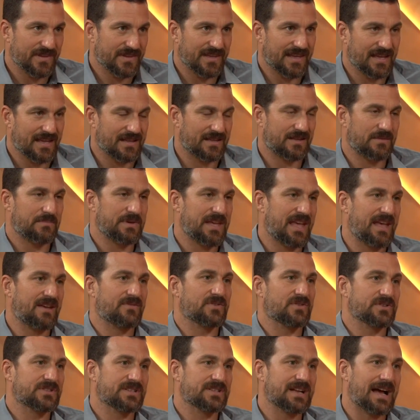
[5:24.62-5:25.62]
Get the
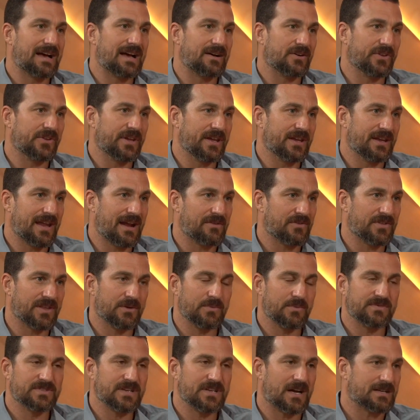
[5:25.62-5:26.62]
behaviors dialed in. Everything
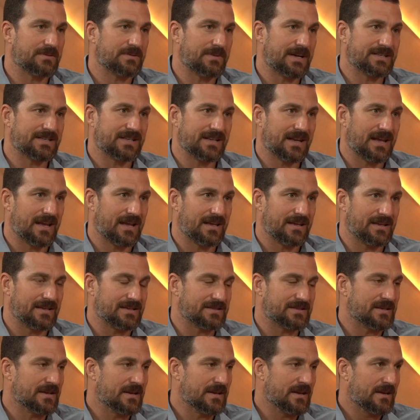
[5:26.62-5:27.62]
we've talked about today
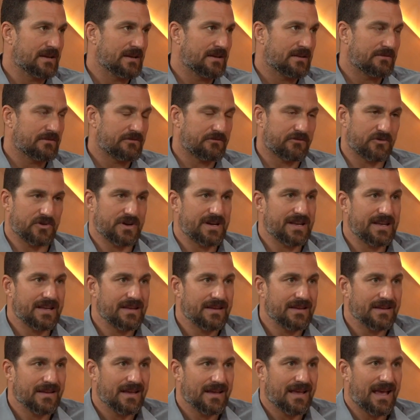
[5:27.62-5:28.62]
is
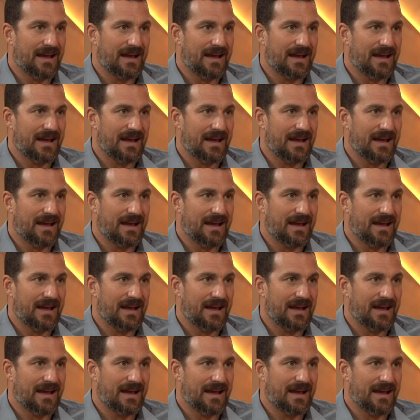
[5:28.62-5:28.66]
free.